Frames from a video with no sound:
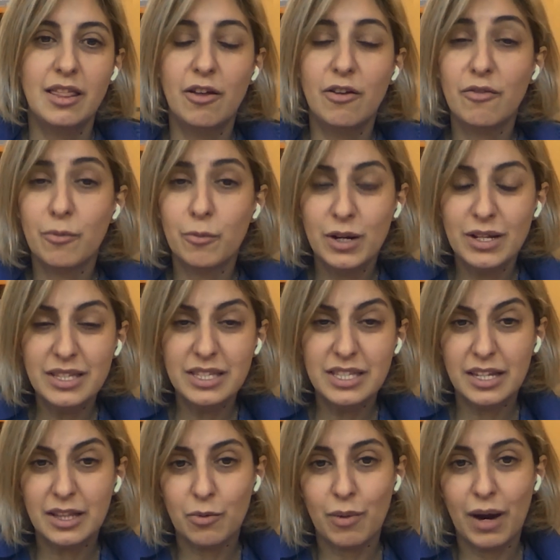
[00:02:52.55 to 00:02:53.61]
The ones
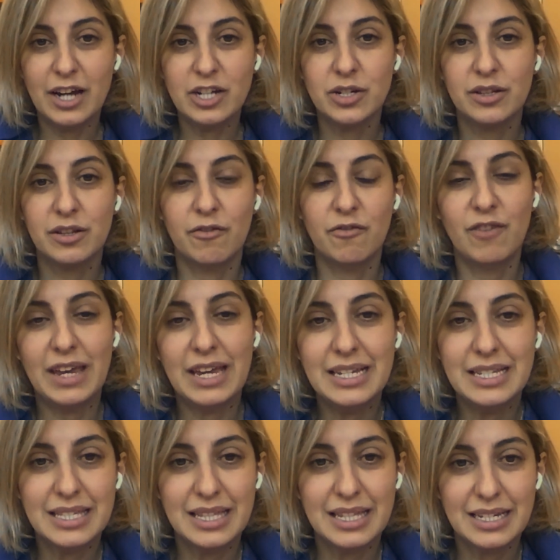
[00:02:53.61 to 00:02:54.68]
like the rash on the
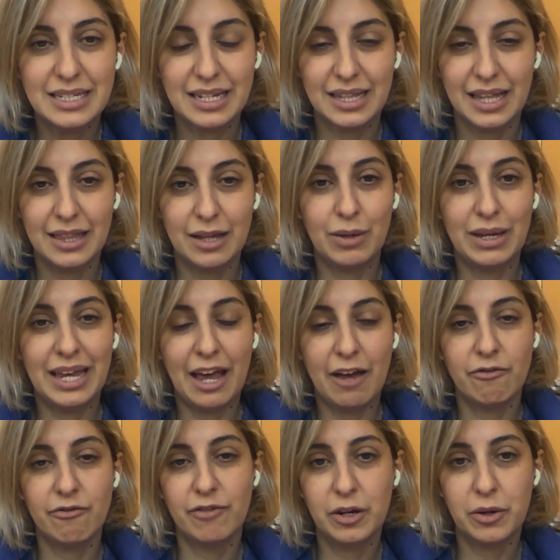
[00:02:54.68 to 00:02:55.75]
face and things like that we
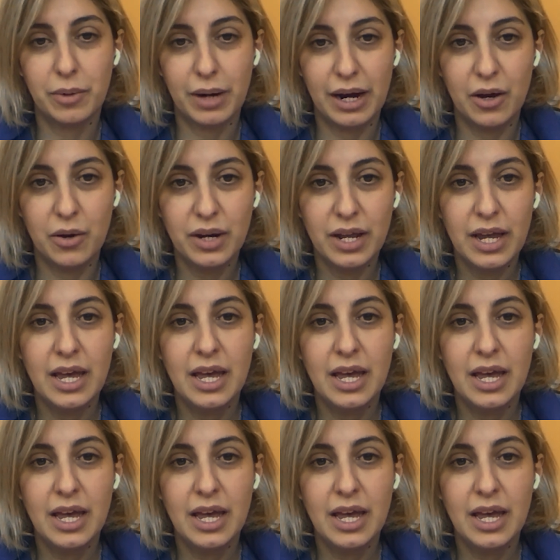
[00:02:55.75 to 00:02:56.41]
can't figure out,